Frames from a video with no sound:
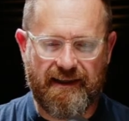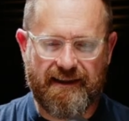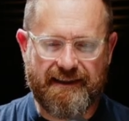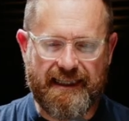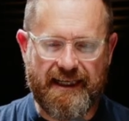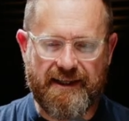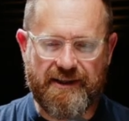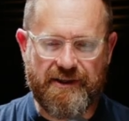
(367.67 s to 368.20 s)

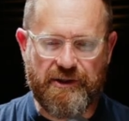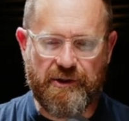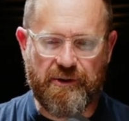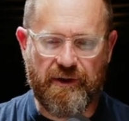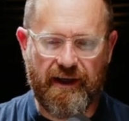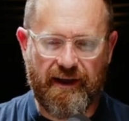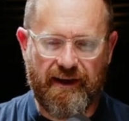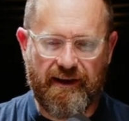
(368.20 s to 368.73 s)
tend
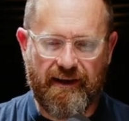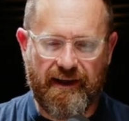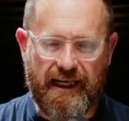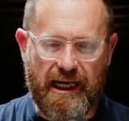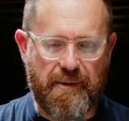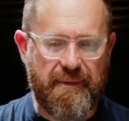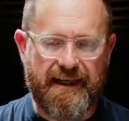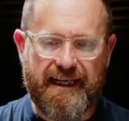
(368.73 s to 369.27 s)
to
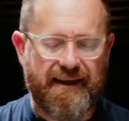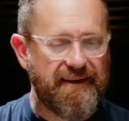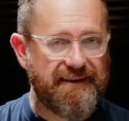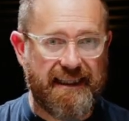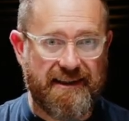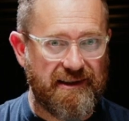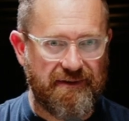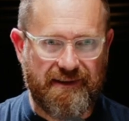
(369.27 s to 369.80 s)
emanate a
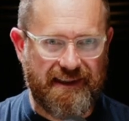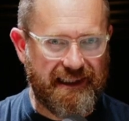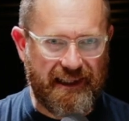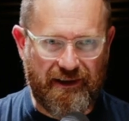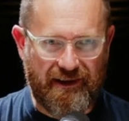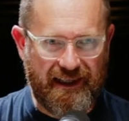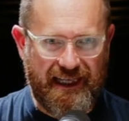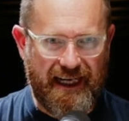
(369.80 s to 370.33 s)
sense of
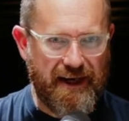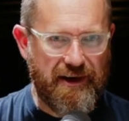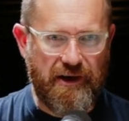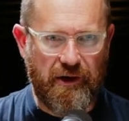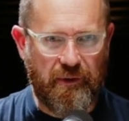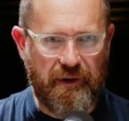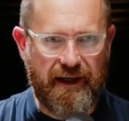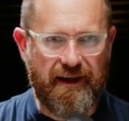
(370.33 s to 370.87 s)
clarity and
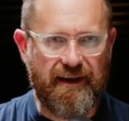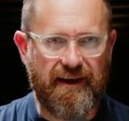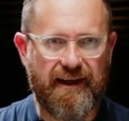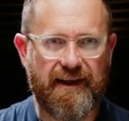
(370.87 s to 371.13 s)
knowing,